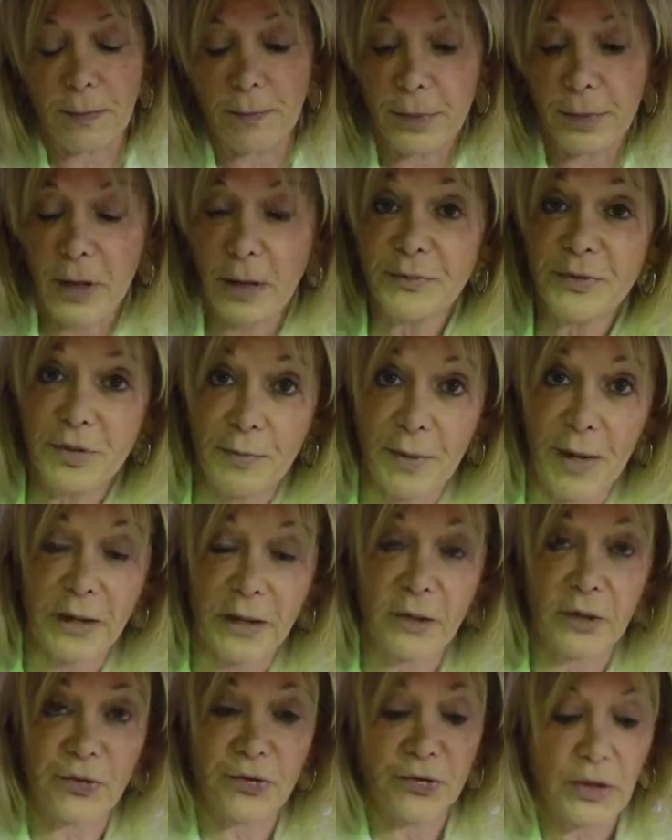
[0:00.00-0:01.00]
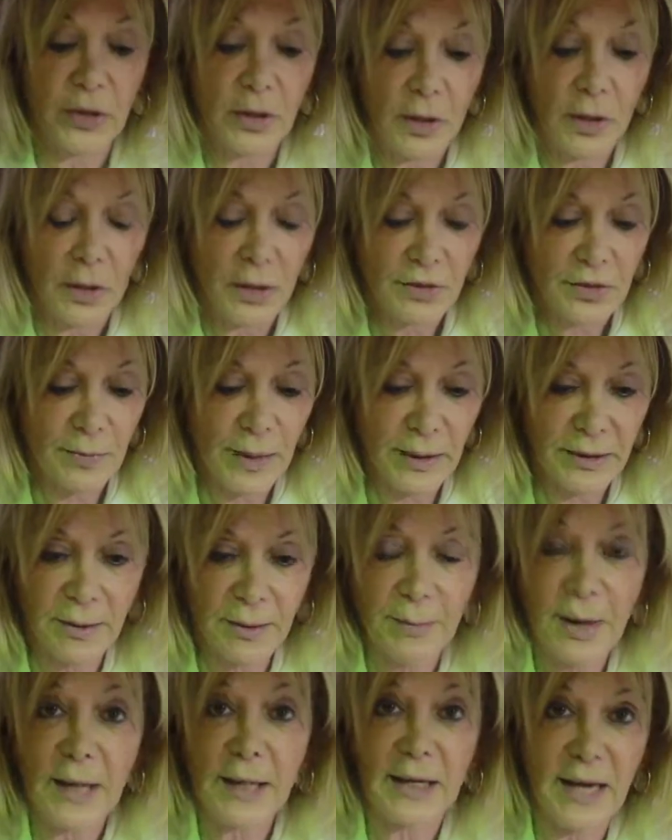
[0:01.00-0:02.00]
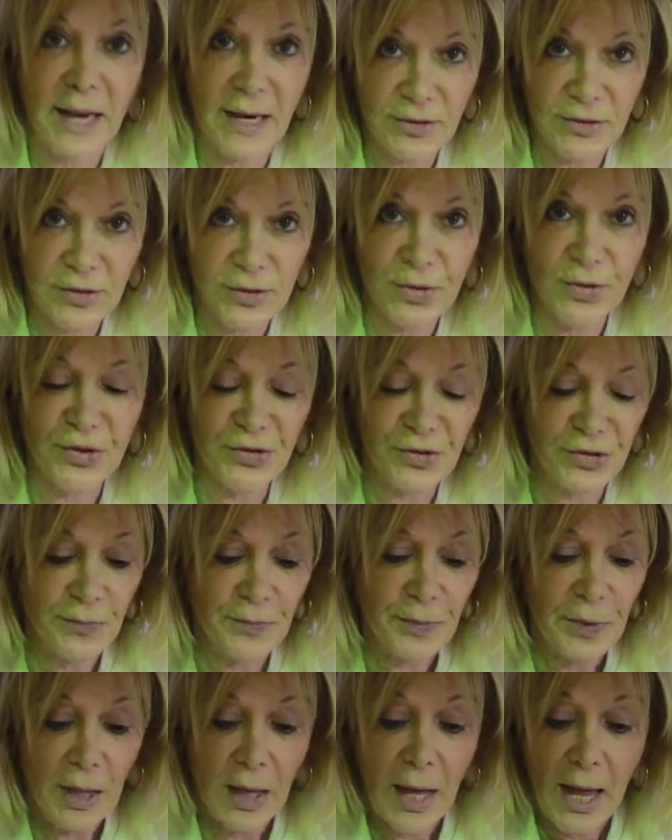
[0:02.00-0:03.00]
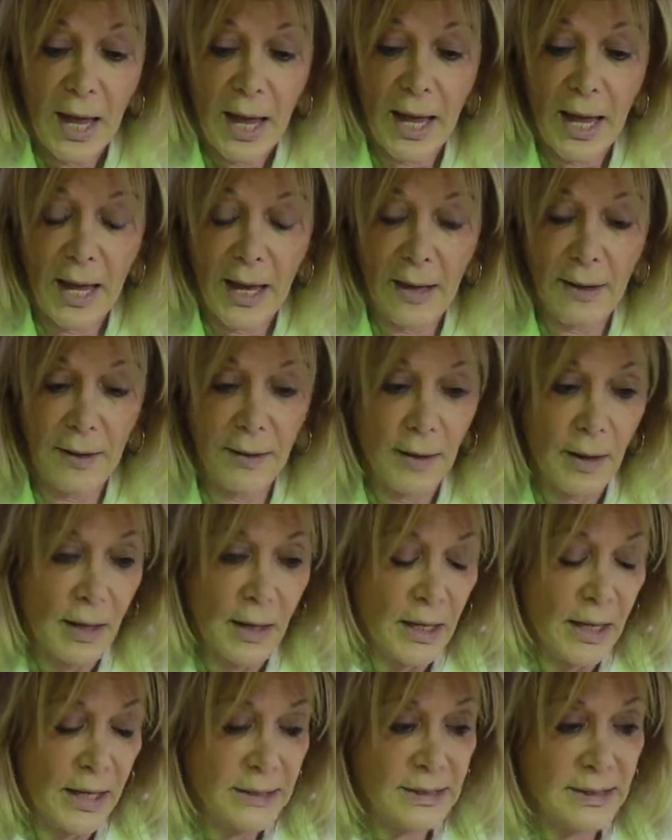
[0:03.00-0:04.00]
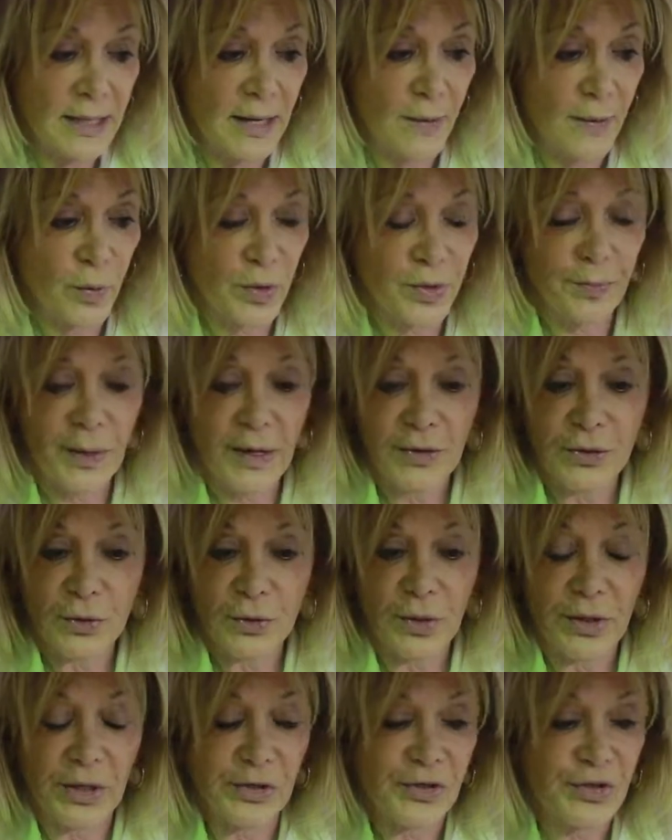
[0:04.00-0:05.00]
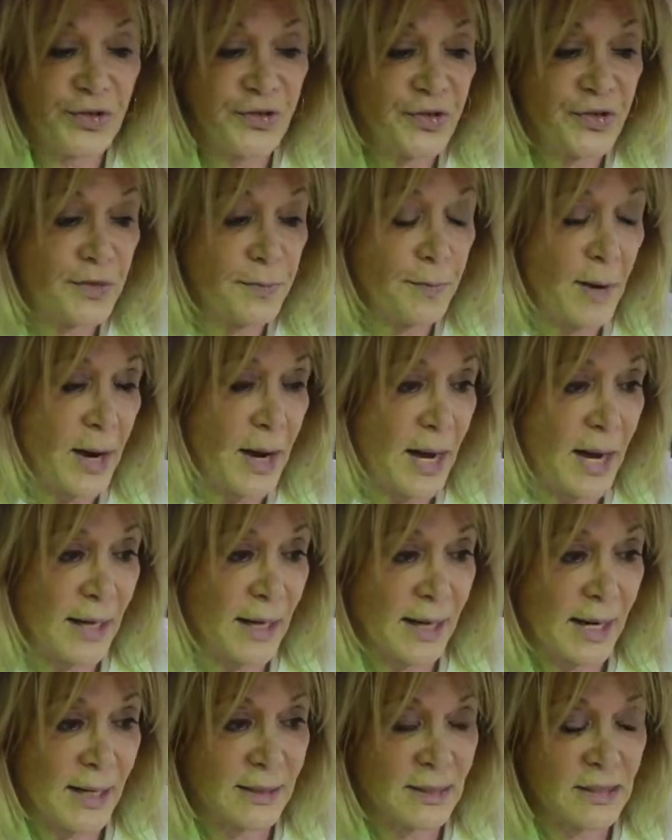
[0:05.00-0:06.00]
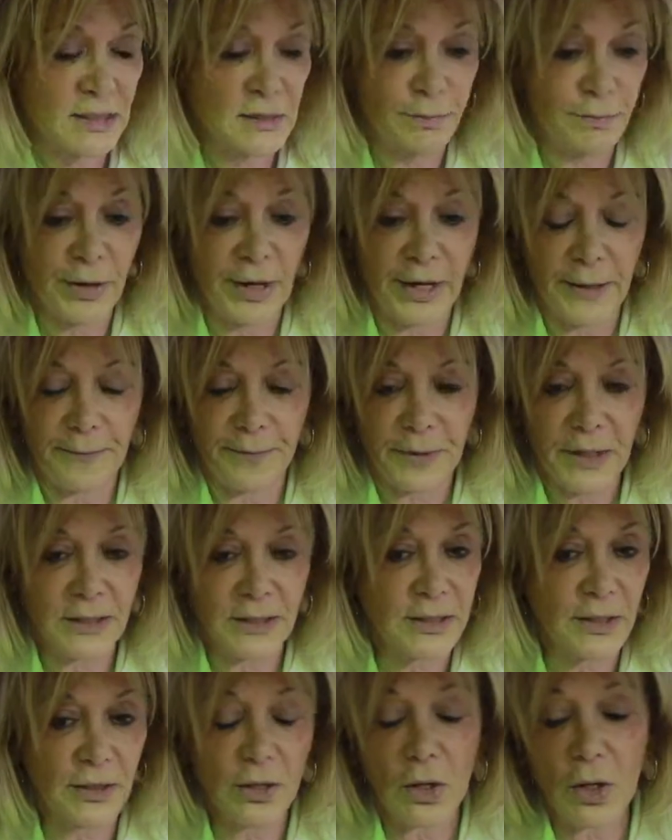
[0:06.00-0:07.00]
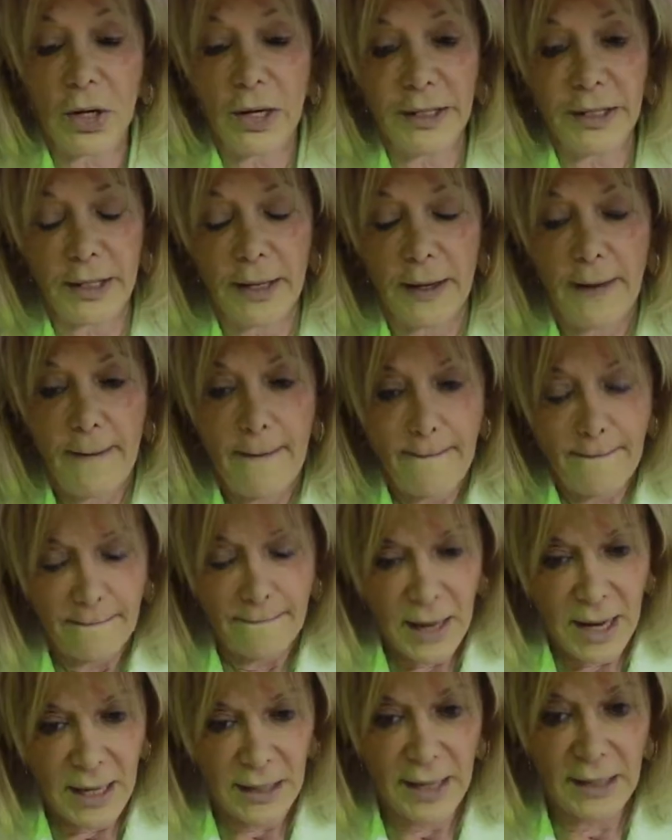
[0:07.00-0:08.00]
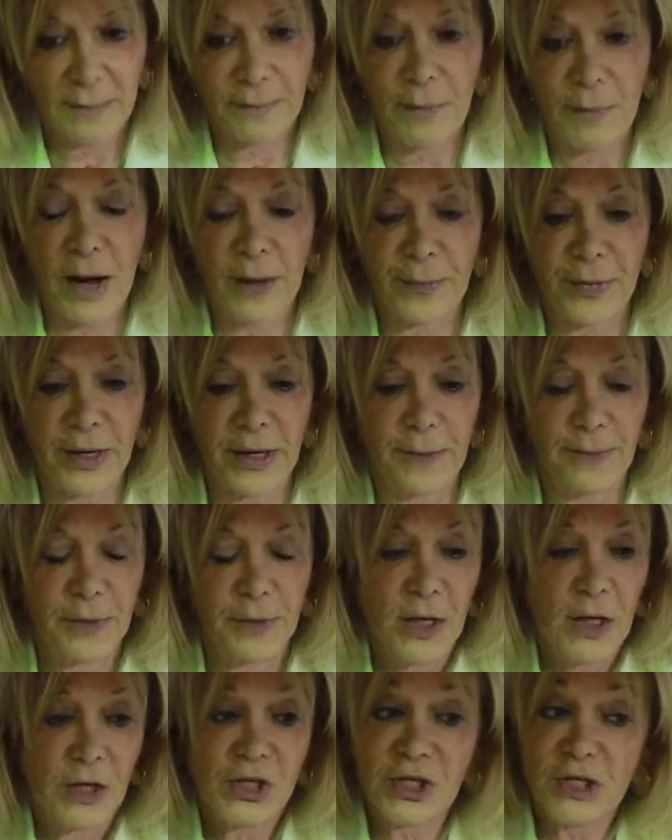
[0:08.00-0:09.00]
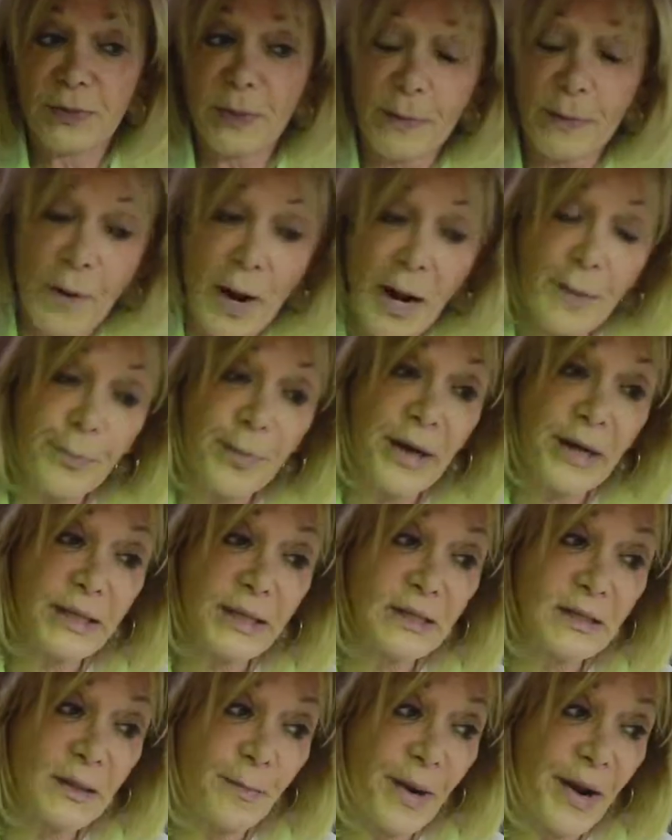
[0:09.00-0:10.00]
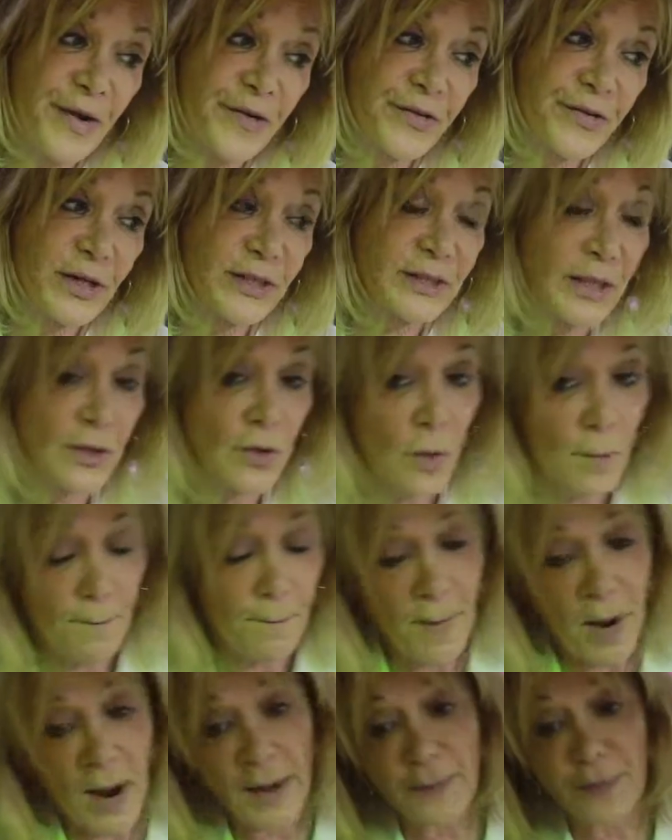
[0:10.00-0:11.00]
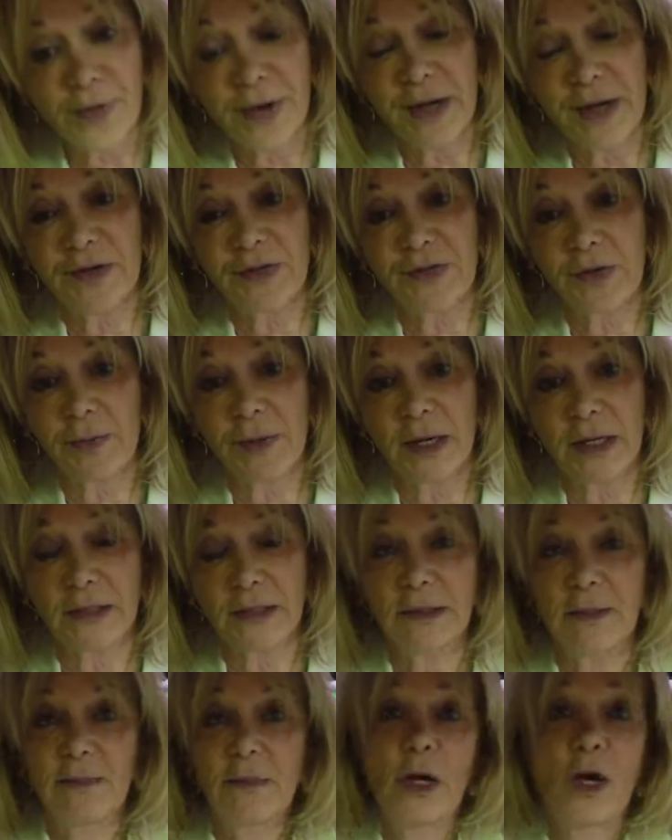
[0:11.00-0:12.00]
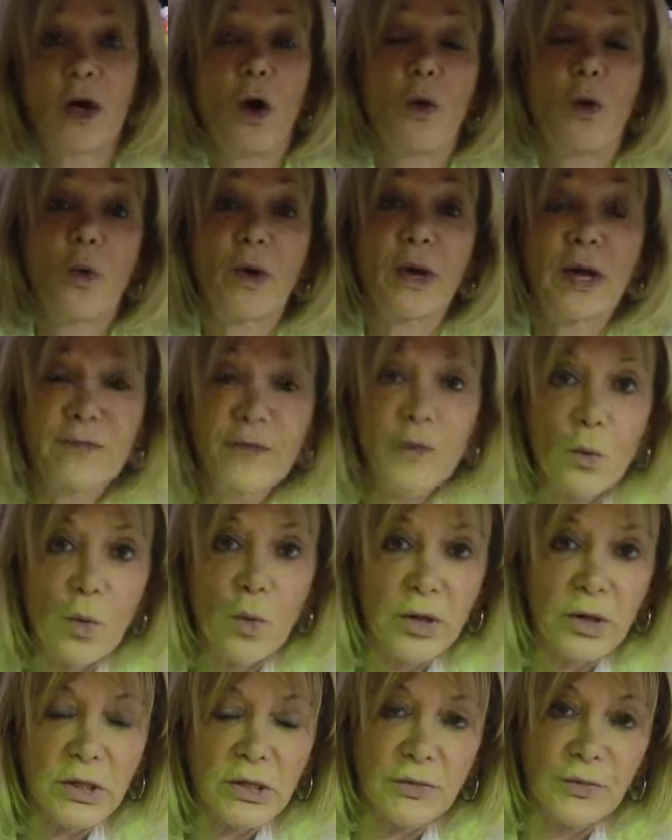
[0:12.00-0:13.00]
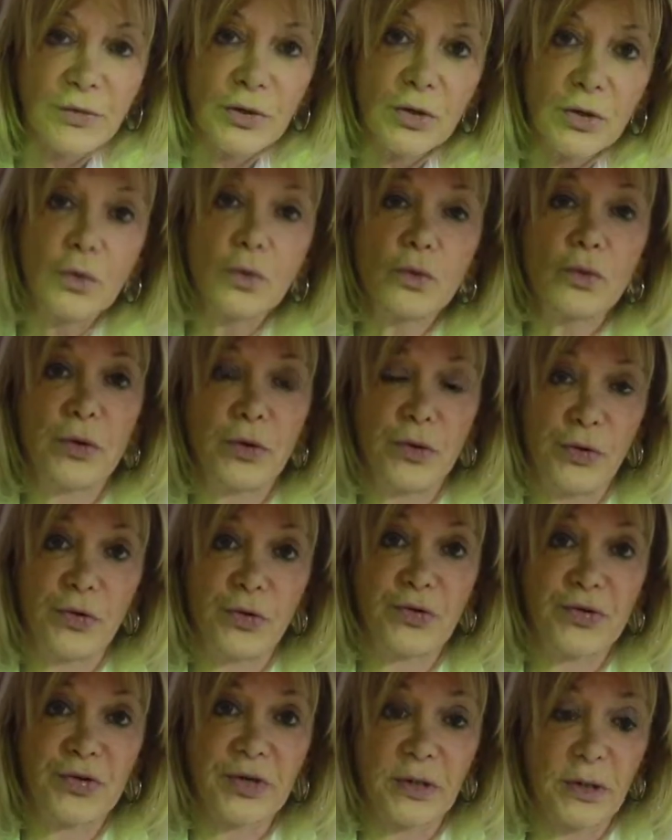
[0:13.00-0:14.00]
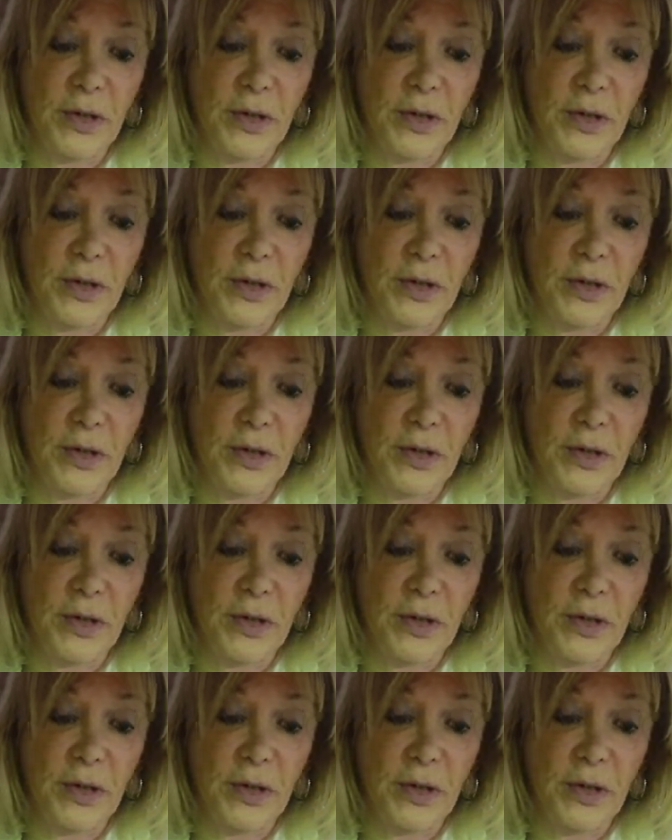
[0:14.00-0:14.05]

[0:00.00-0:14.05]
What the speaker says: plum tomatoes to make the marinara sauce. And let's say I'm with my daughter and she says, "Ma, I like this brand." I say, "No, honey, I like my brand." She says, "But my brand is the best." I say, "No, my brand is the best." Whatever works for you, use it.